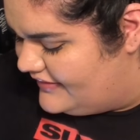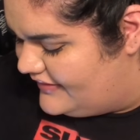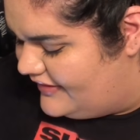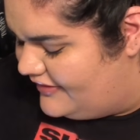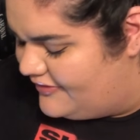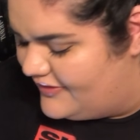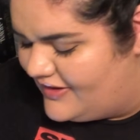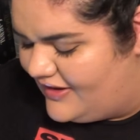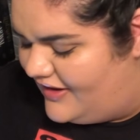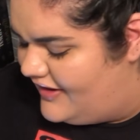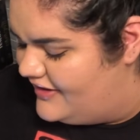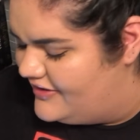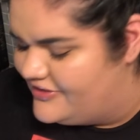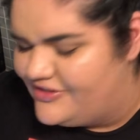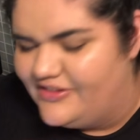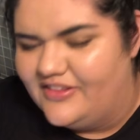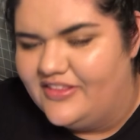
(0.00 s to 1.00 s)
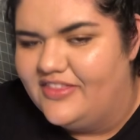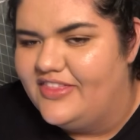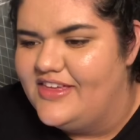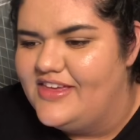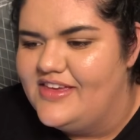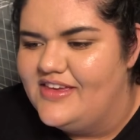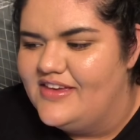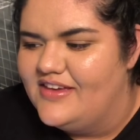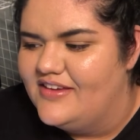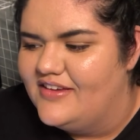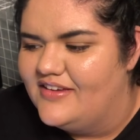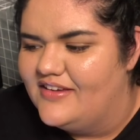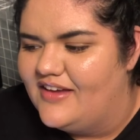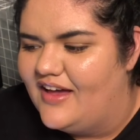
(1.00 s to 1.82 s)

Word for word: Oh gosh, the